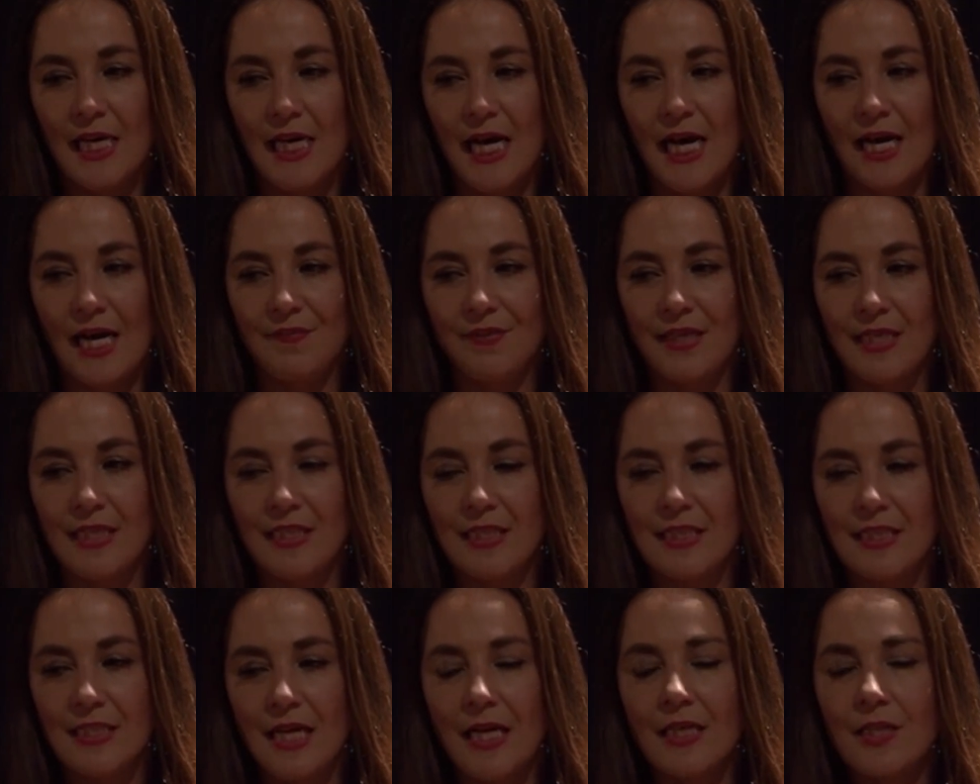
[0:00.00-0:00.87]
Having
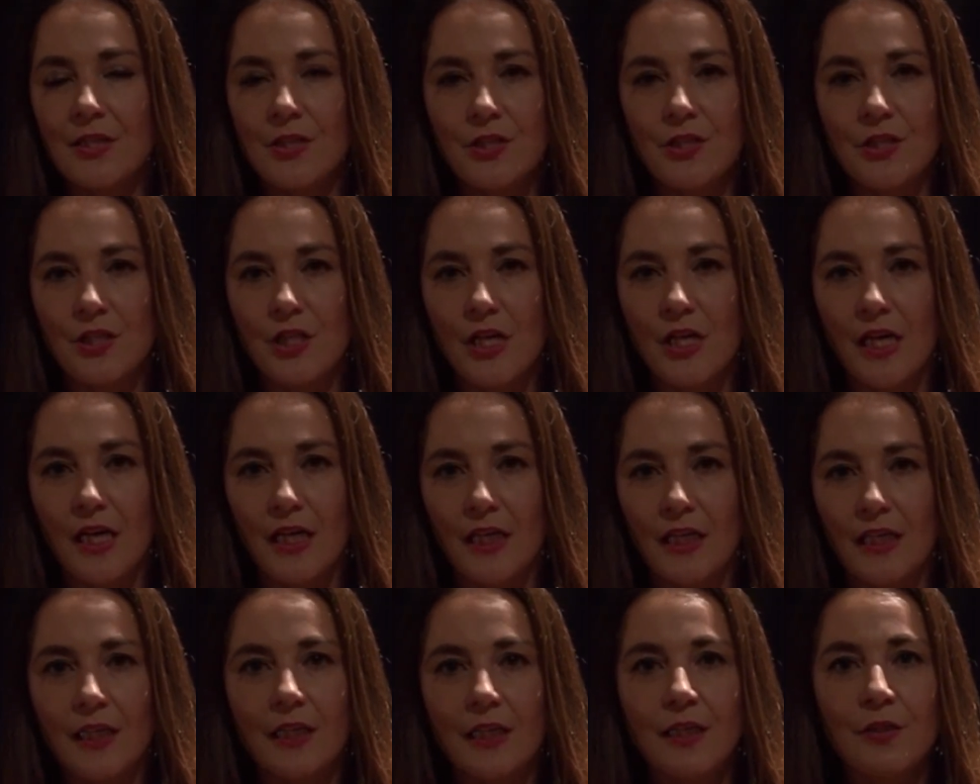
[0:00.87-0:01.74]
such a
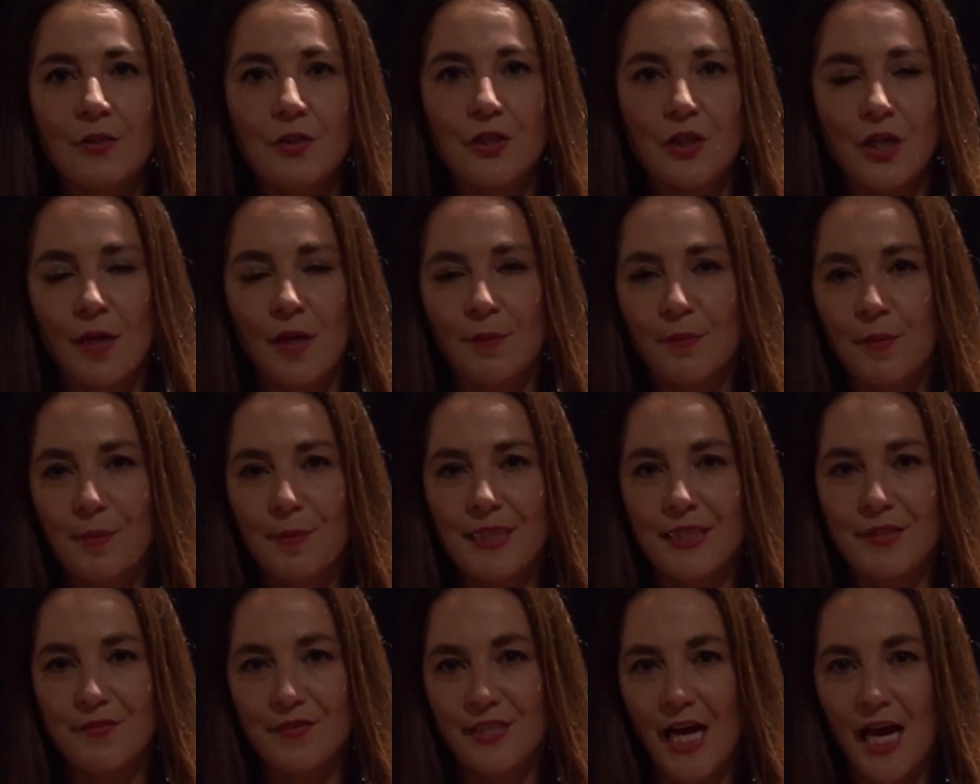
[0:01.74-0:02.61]
huge
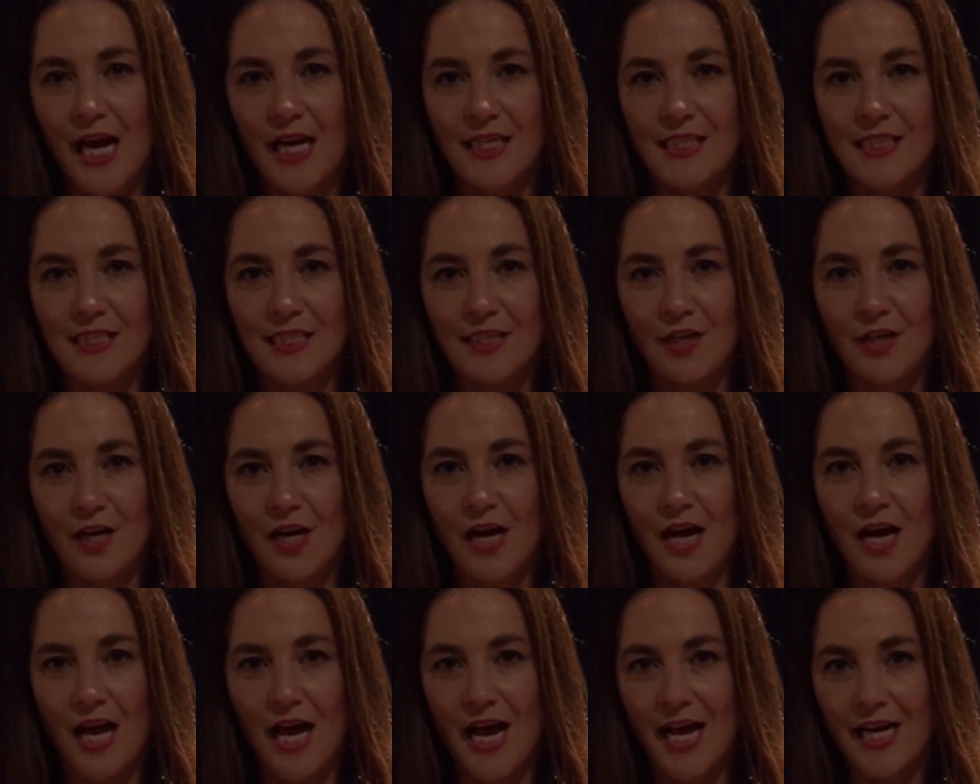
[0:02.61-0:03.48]
complement of talented
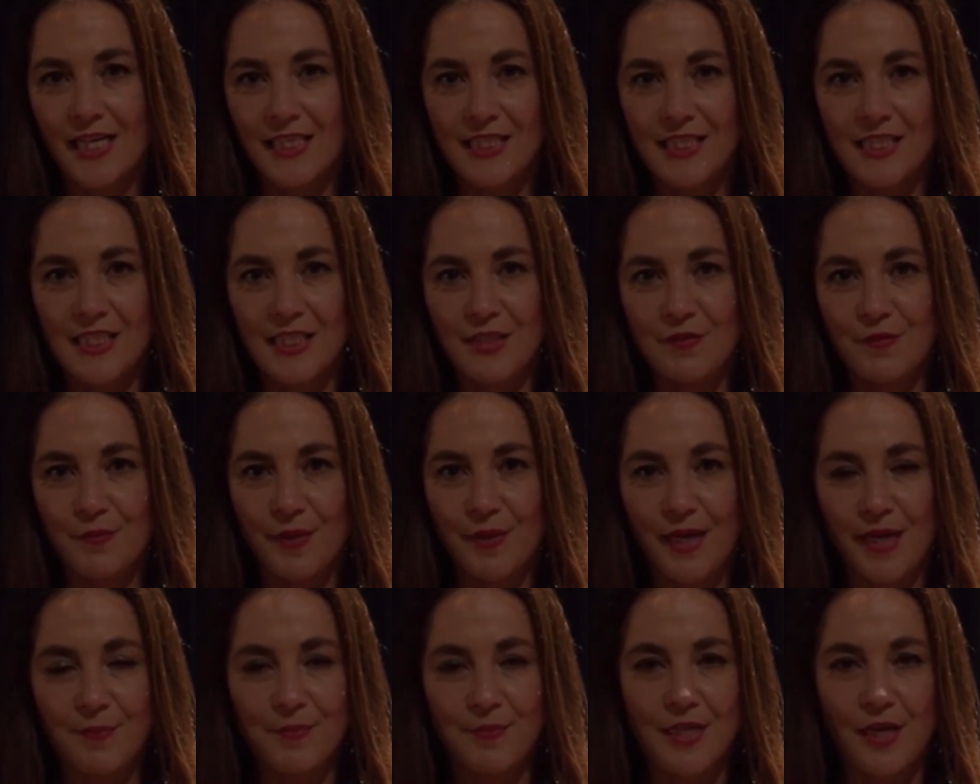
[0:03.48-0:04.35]
actors from
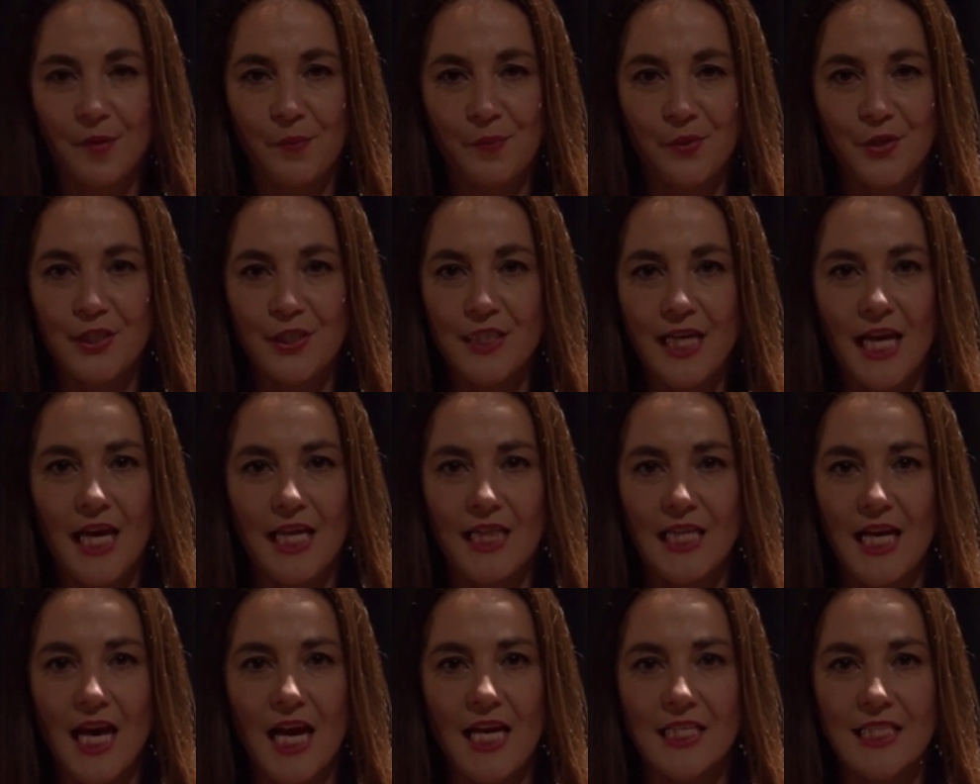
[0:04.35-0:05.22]
Cape Town work
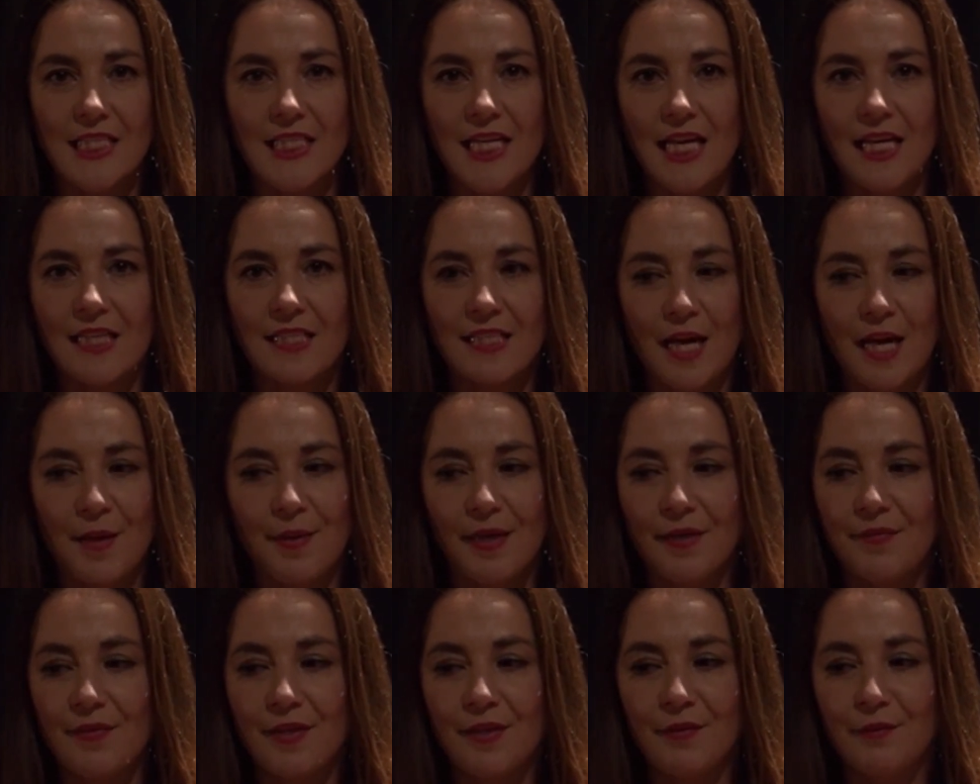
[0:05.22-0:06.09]
together and take time out
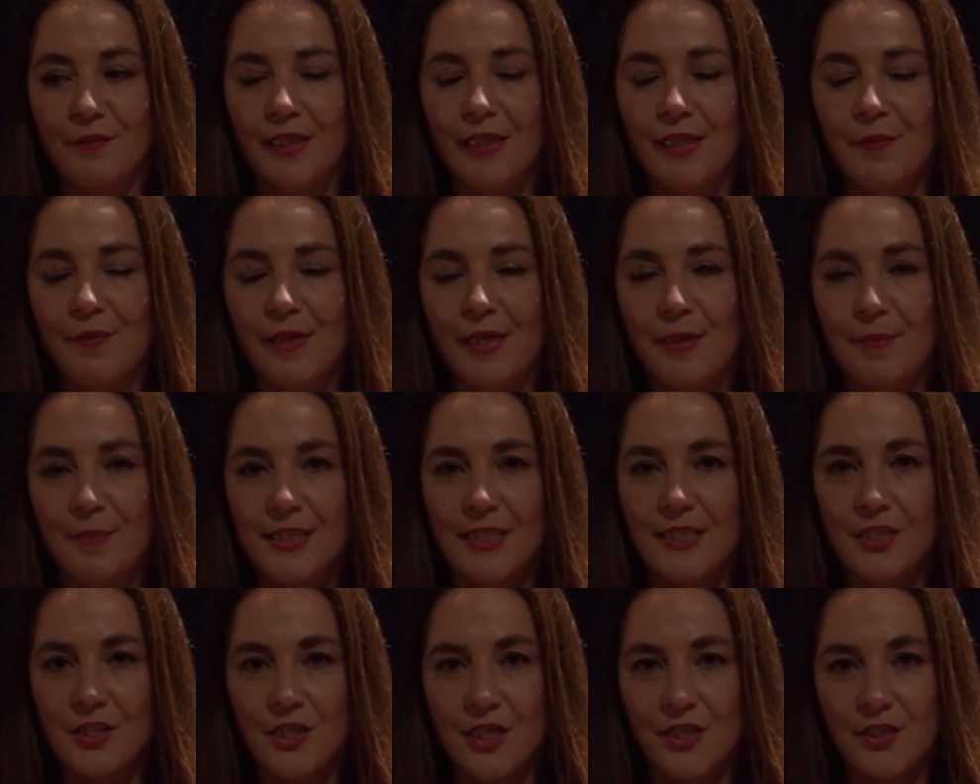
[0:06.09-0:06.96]
of their really, really
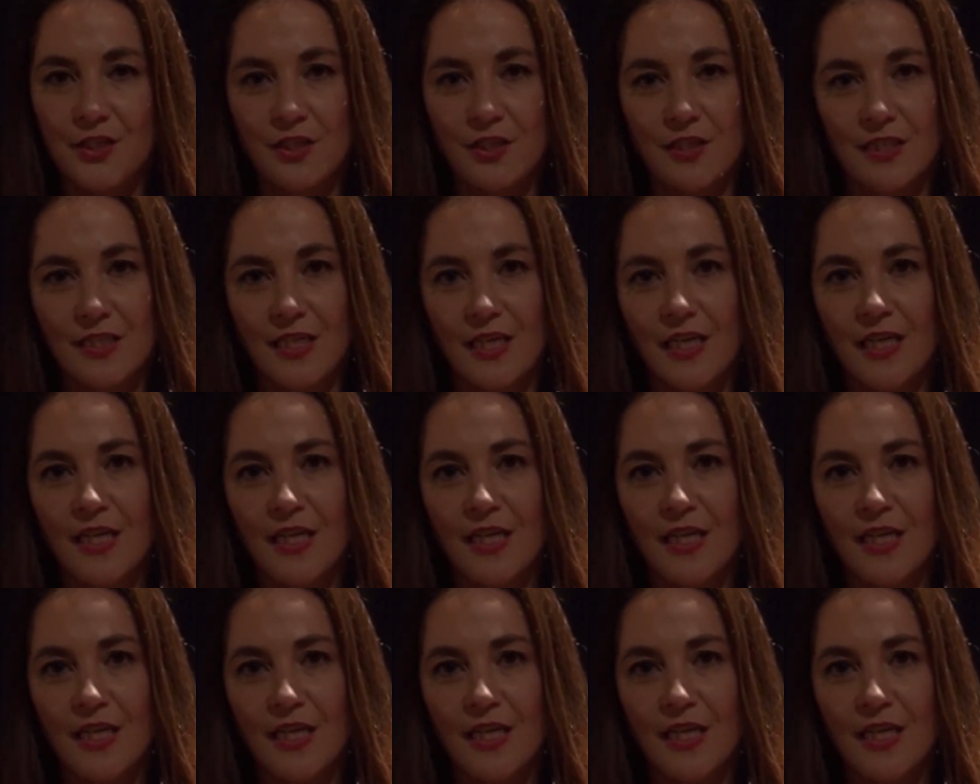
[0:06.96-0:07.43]
busy schedules